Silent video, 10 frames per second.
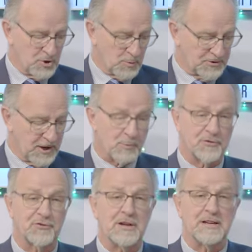knew what they were
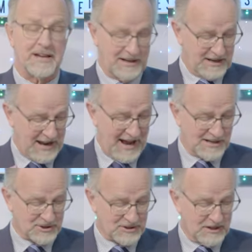thinking, and he
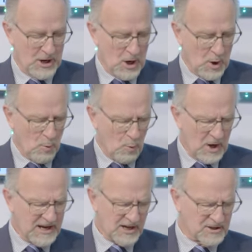asked,
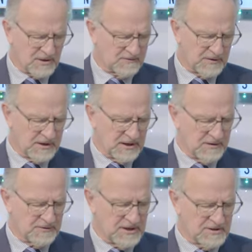Why are you
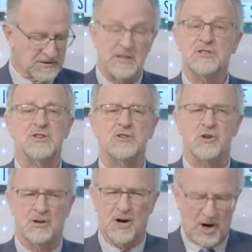thinking these things in
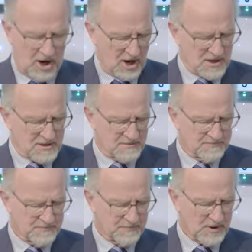your heart?
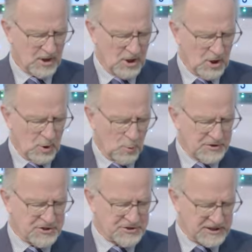
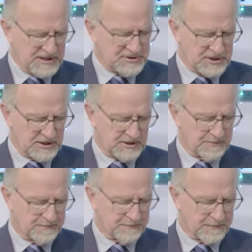Which is
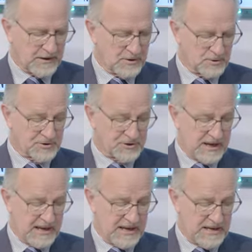easier, to
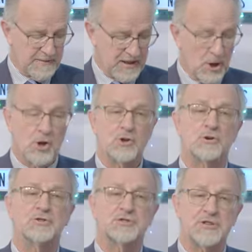say,
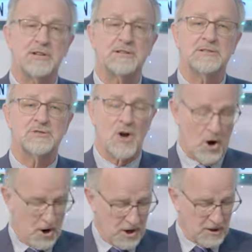Your sins
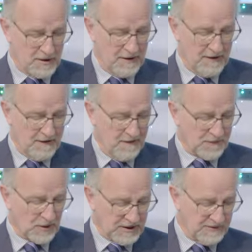are
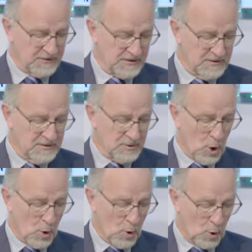forgiven,
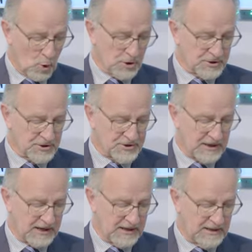or to
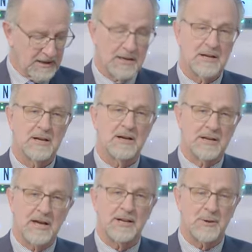say,
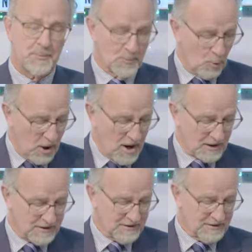Get up and
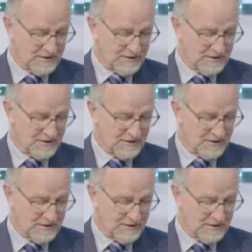walk?